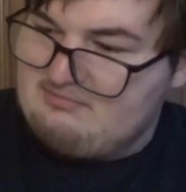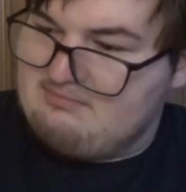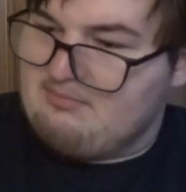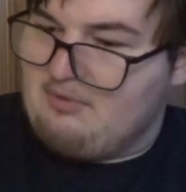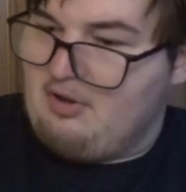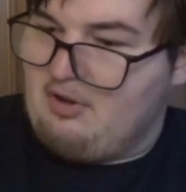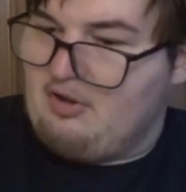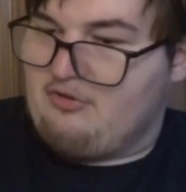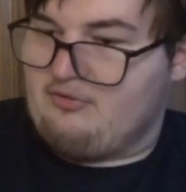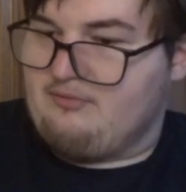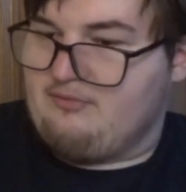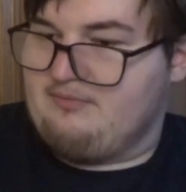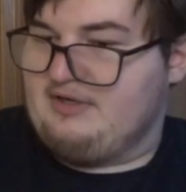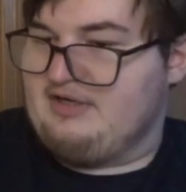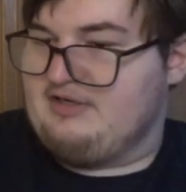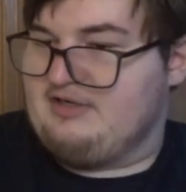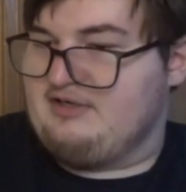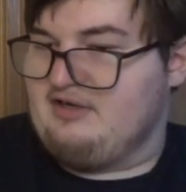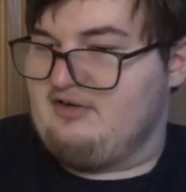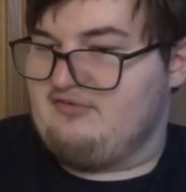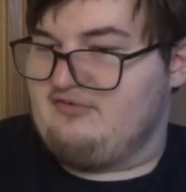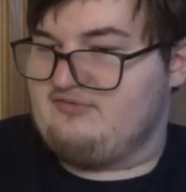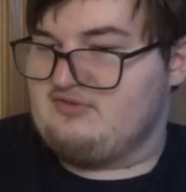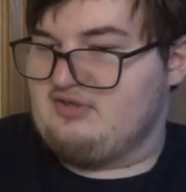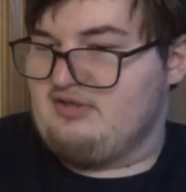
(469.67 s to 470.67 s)
bother me
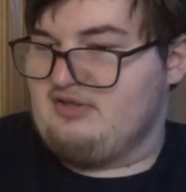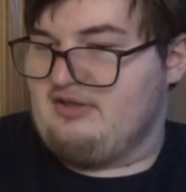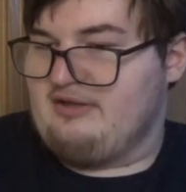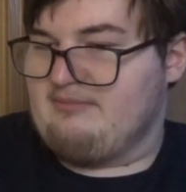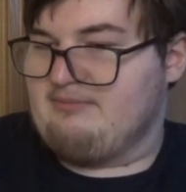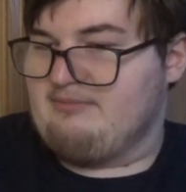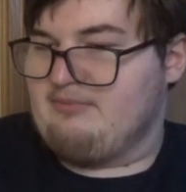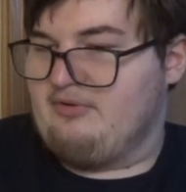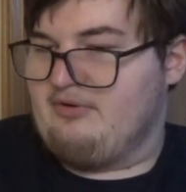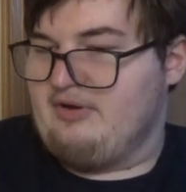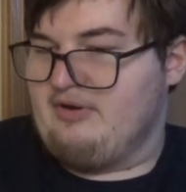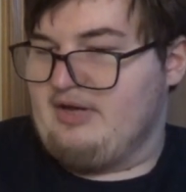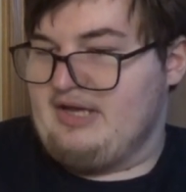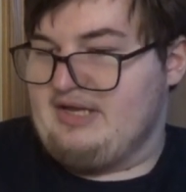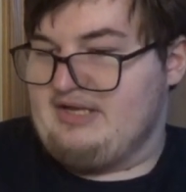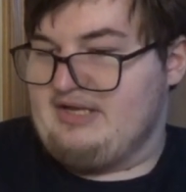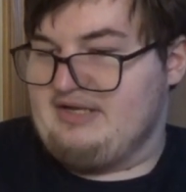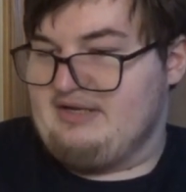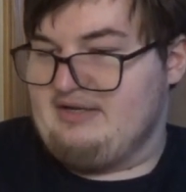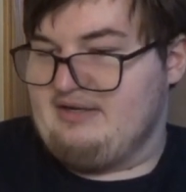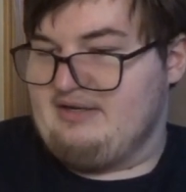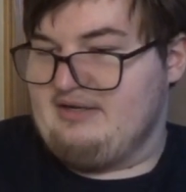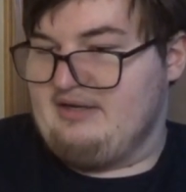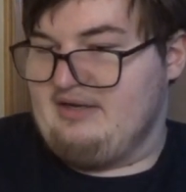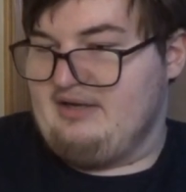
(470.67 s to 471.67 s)
enough to, like, put
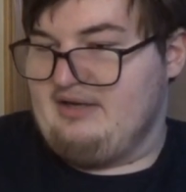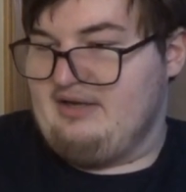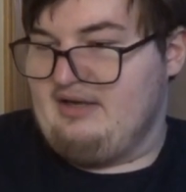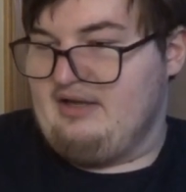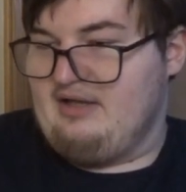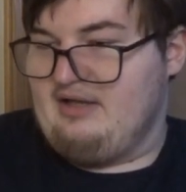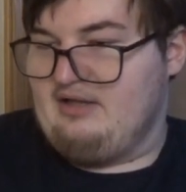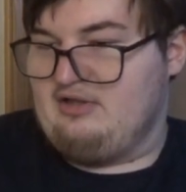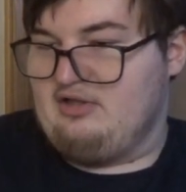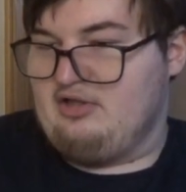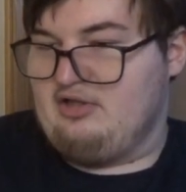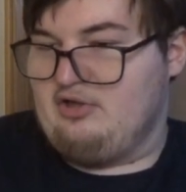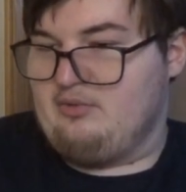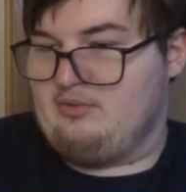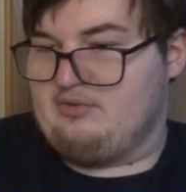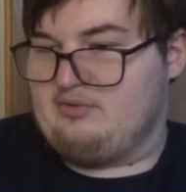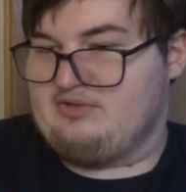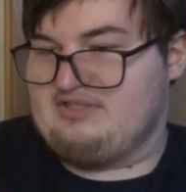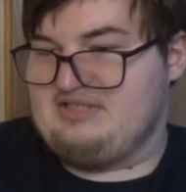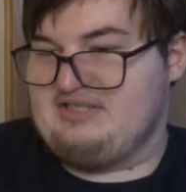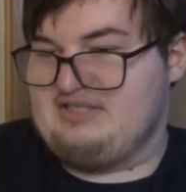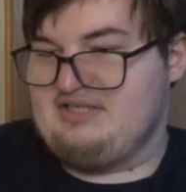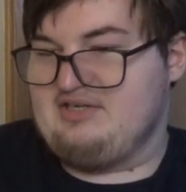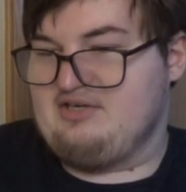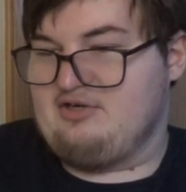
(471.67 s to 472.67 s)
in a lower
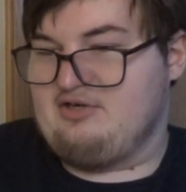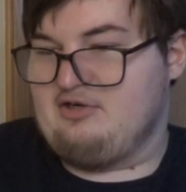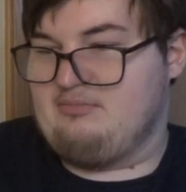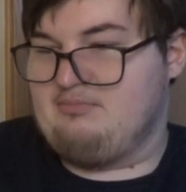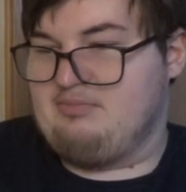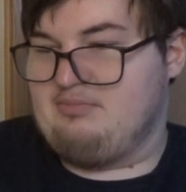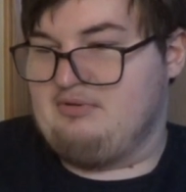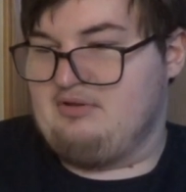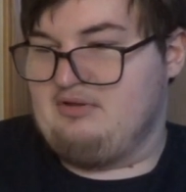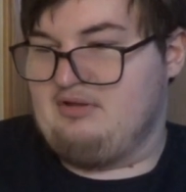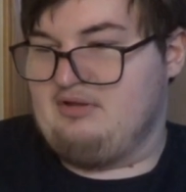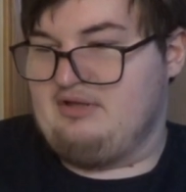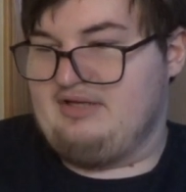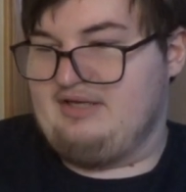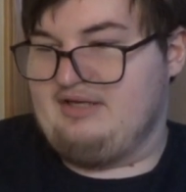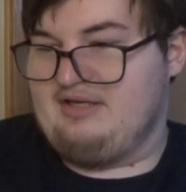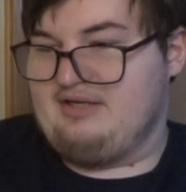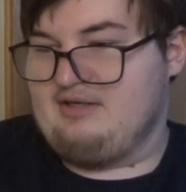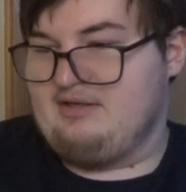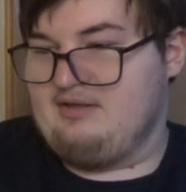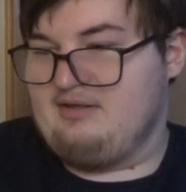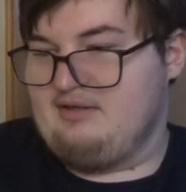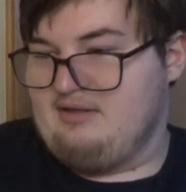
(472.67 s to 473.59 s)
tier, but, like,